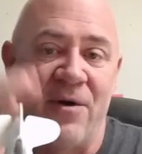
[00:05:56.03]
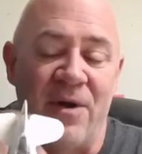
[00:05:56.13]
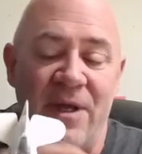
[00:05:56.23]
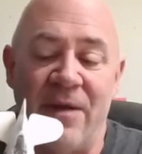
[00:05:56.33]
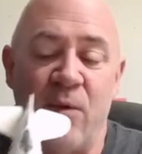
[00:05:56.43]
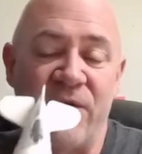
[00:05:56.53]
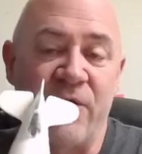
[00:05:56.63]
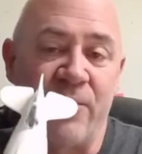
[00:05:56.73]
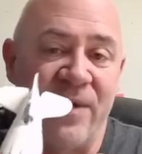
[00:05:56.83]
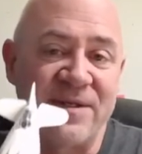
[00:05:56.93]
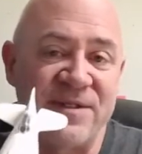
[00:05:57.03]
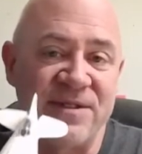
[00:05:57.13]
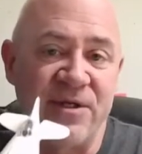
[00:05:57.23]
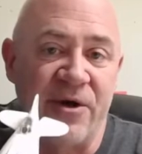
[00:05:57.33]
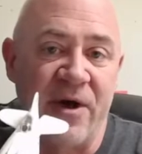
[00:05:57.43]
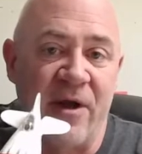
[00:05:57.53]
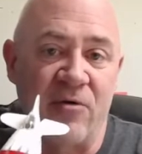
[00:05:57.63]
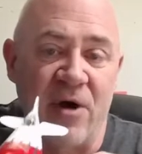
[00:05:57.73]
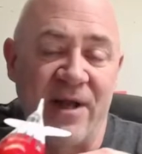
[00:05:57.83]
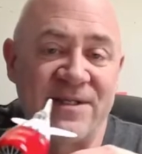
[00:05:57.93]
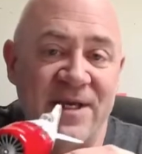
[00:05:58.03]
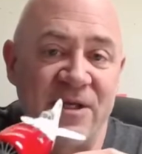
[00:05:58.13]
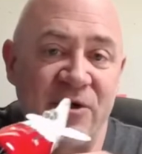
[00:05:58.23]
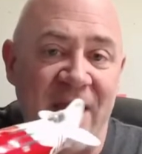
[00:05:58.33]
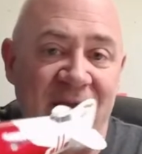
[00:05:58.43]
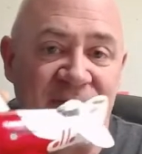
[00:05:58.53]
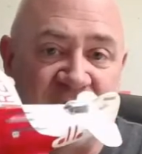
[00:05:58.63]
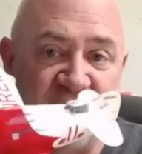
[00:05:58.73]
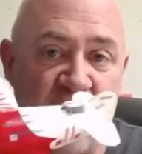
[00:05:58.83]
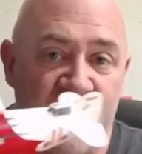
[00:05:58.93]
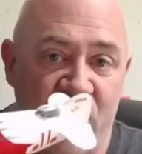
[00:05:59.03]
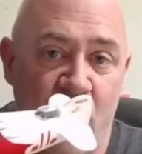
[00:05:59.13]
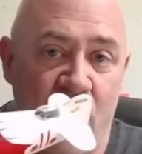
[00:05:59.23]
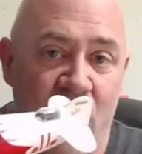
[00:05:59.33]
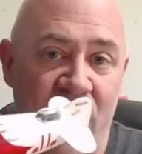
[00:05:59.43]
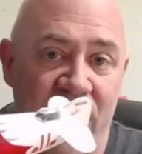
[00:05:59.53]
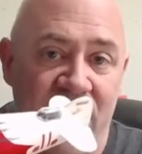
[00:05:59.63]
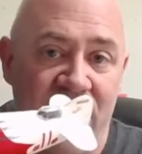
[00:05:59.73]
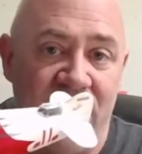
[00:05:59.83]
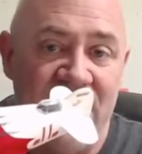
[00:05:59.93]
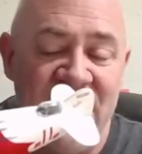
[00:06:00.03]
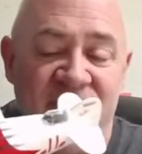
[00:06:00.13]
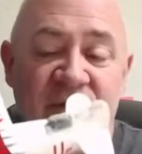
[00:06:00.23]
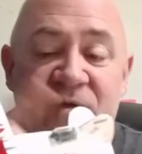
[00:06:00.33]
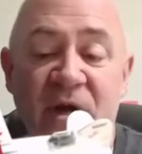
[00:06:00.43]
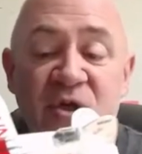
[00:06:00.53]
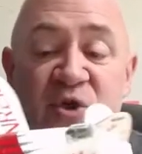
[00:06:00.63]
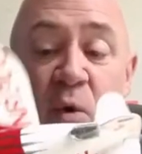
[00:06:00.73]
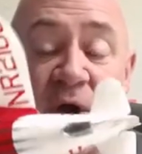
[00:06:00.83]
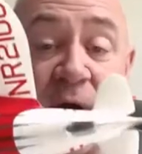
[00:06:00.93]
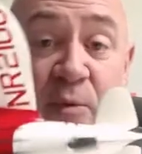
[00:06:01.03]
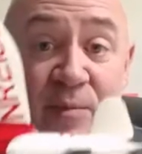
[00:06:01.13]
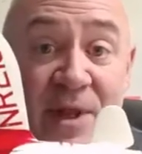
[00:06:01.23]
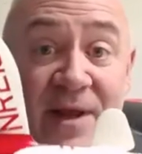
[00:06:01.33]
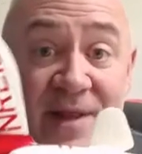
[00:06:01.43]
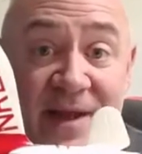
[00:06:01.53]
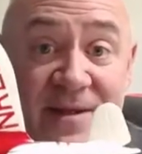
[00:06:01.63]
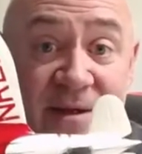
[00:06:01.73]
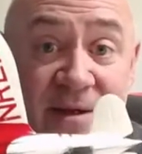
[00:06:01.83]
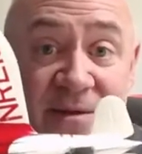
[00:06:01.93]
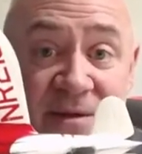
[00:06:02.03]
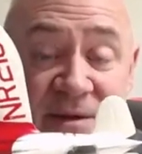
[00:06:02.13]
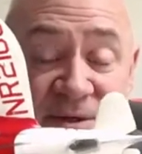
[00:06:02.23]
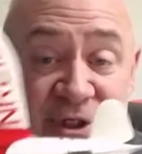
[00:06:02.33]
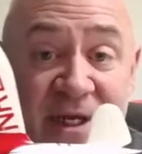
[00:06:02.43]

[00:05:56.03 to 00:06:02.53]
in with your mixes and your ailerons to get your adverse yaw to go away. If you've got a short coupled plane like the, the Gee